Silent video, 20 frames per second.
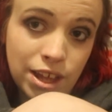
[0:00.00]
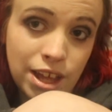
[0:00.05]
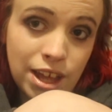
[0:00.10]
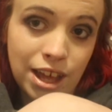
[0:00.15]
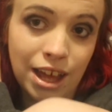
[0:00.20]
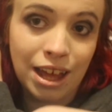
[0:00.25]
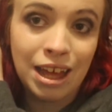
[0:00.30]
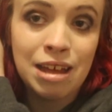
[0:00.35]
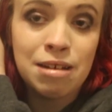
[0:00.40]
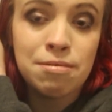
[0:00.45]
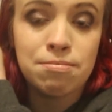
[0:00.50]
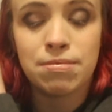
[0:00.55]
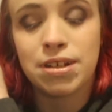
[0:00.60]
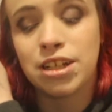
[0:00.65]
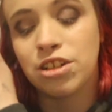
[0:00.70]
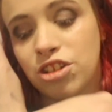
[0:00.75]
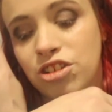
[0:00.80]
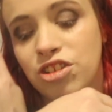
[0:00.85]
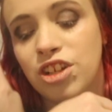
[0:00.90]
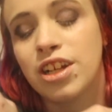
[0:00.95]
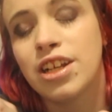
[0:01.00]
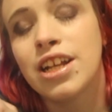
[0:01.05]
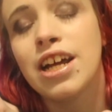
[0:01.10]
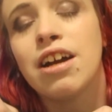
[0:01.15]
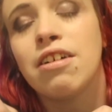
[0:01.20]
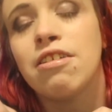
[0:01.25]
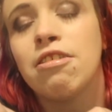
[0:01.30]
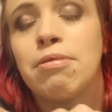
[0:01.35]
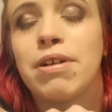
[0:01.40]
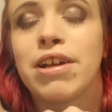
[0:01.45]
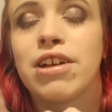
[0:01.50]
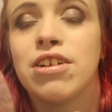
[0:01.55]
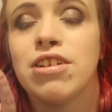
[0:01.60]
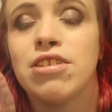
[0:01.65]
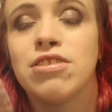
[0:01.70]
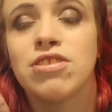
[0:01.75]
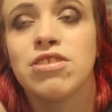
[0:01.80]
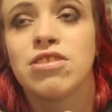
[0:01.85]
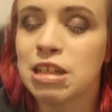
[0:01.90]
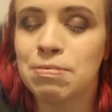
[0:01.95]
there. Make sure you check it out,
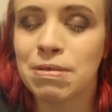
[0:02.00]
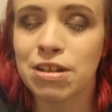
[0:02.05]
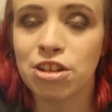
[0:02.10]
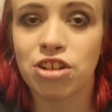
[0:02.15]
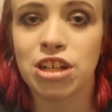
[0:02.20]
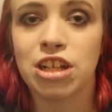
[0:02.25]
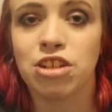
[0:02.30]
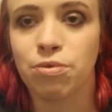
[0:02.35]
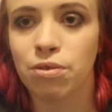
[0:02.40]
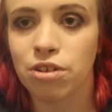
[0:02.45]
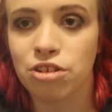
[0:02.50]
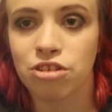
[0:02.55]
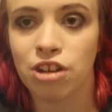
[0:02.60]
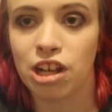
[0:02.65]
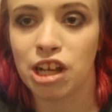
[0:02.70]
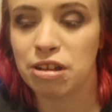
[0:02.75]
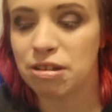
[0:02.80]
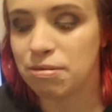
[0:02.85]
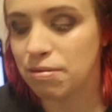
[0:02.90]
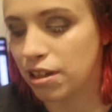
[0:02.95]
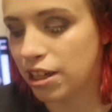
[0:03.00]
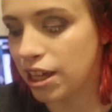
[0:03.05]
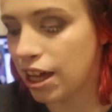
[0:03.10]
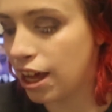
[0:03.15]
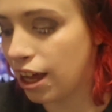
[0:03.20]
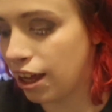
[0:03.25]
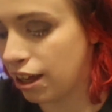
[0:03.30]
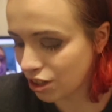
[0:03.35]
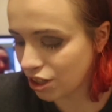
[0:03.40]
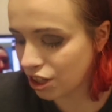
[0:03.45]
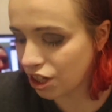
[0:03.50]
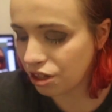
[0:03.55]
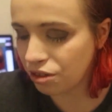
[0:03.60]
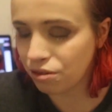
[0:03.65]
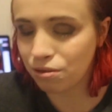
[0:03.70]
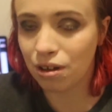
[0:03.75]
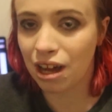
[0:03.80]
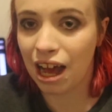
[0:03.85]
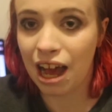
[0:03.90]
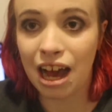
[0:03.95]
because this bitch needs watch time, okay?
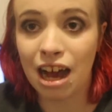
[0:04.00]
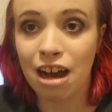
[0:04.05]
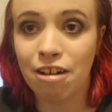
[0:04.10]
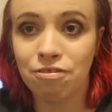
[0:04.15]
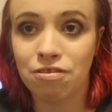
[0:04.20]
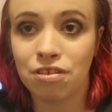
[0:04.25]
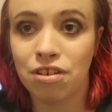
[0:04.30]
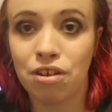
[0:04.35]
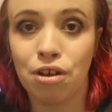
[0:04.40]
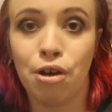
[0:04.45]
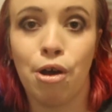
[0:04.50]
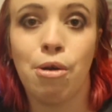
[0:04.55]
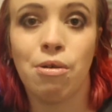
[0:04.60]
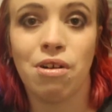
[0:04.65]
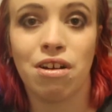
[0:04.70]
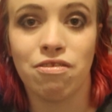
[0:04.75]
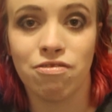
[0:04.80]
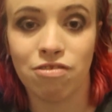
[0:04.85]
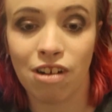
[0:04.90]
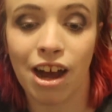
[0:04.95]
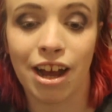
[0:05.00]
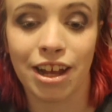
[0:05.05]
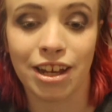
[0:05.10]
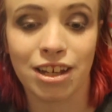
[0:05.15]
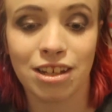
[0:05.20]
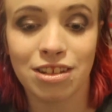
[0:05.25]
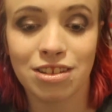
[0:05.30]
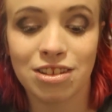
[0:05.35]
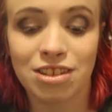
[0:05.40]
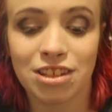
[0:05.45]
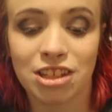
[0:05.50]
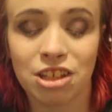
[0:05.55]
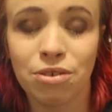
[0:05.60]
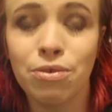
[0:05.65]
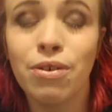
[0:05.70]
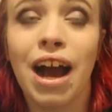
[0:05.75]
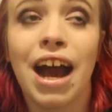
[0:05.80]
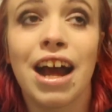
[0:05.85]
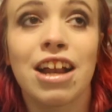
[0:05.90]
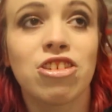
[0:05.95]
You have no rights.
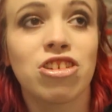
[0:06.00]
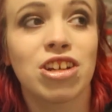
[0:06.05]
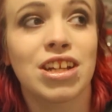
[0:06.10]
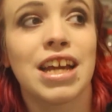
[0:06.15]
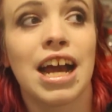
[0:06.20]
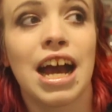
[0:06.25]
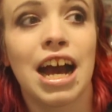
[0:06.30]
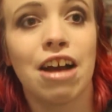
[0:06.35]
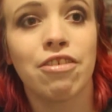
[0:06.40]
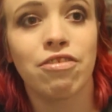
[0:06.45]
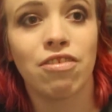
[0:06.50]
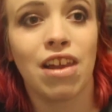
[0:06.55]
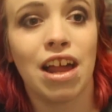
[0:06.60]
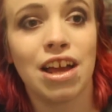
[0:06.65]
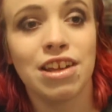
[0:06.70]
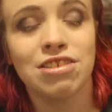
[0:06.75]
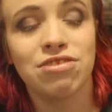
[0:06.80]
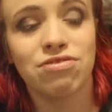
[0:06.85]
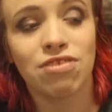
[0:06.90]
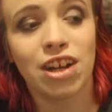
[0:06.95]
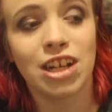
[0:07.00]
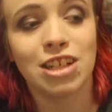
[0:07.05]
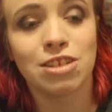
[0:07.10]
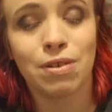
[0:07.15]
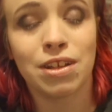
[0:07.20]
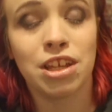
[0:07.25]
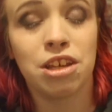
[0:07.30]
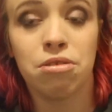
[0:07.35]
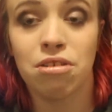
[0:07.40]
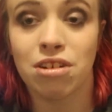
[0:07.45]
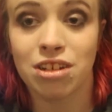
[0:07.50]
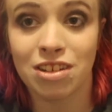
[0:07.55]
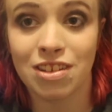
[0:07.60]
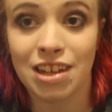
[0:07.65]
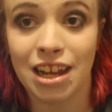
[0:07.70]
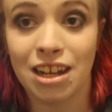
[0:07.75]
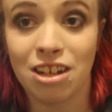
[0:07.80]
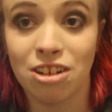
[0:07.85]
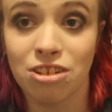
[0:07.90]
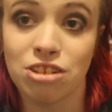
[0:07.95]
You actually have less rights when you are
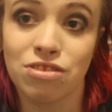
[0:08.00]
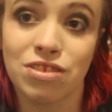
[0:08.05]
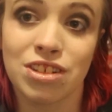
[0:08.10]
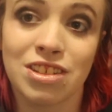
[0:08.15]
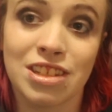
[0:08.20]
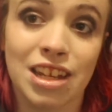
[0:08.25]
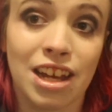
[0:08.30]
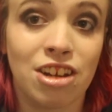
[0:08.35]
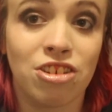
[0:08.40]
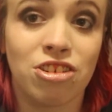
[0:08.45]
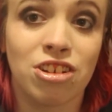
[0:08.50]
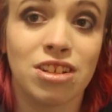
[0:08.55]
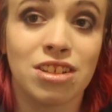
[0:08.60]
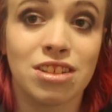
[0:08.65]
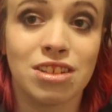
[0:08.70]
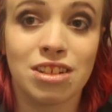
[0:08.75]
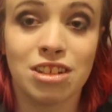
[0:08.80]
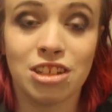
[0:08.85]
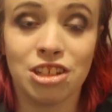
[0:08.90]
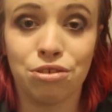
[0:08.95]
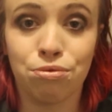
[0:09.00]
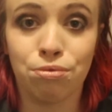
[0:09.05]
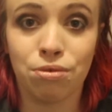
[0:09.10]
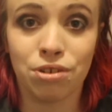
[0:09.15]
detained under a section than you